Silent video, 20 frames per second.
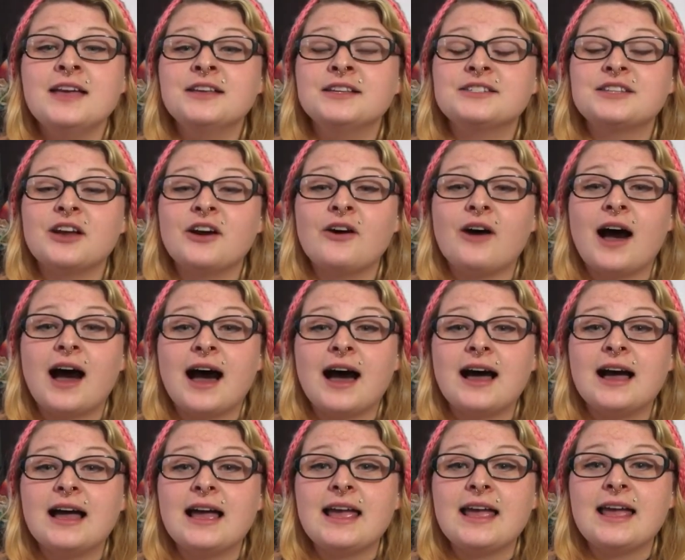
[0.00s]
So
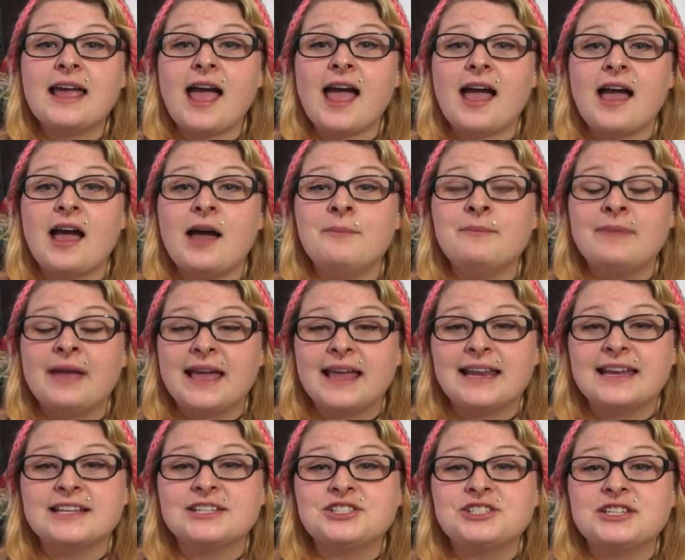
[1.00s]
I
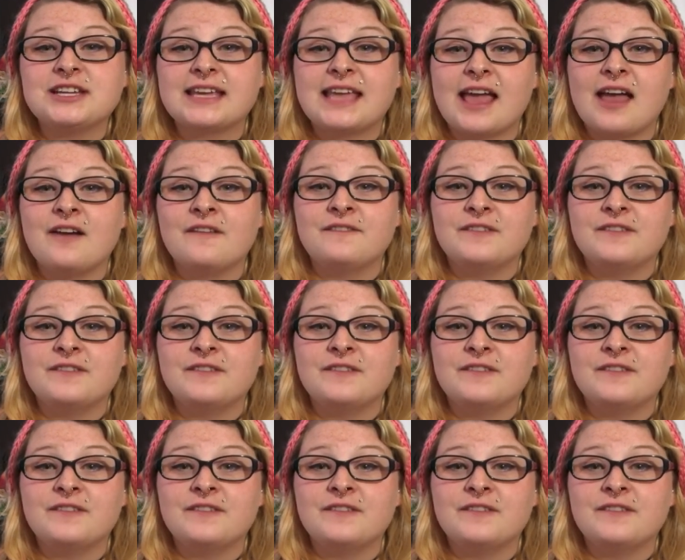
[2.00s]
managed to get